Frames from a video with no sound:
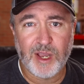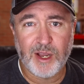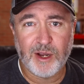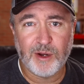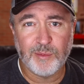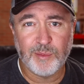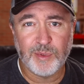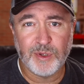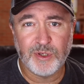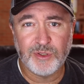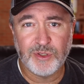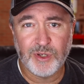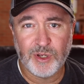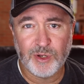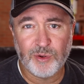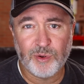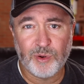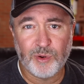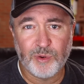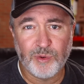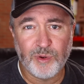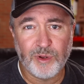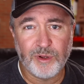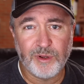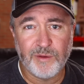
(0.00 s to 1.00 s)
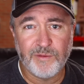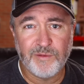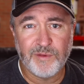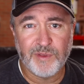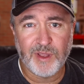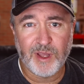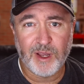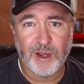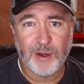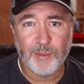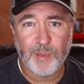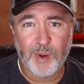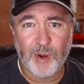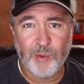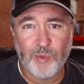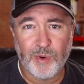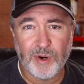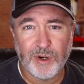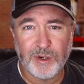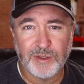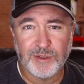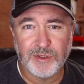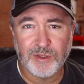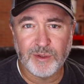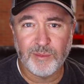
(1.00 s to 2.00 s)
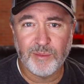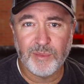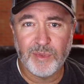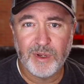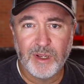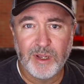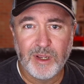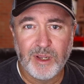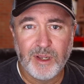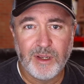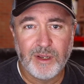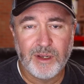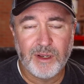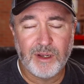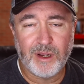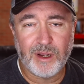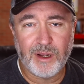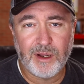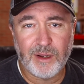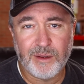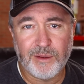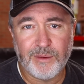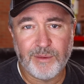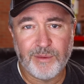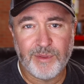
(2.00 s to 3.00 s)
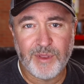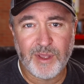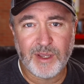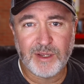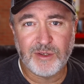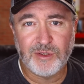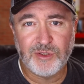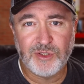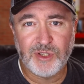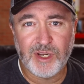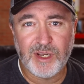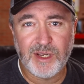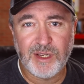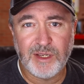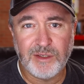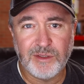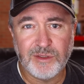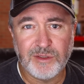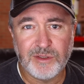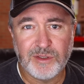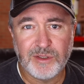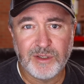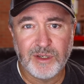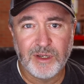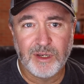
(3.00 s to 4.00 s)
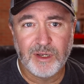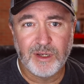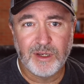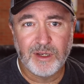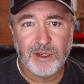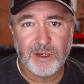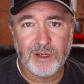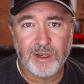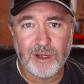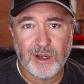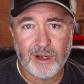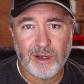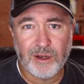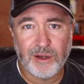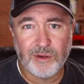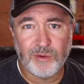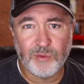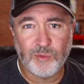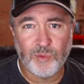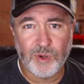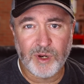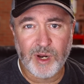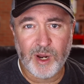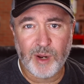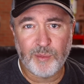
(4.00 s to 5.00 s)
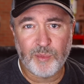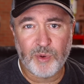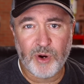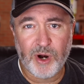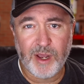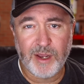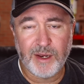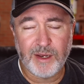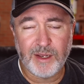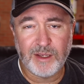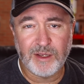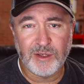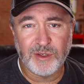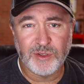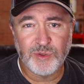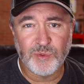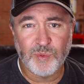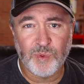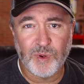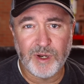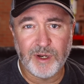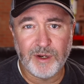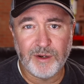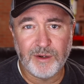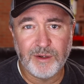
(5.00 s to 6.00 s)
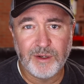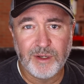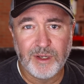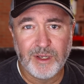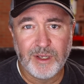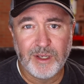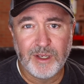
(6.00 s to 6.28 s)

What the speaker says: out. But general rule of thumb, I wear some thick jeans when I'm riding as well.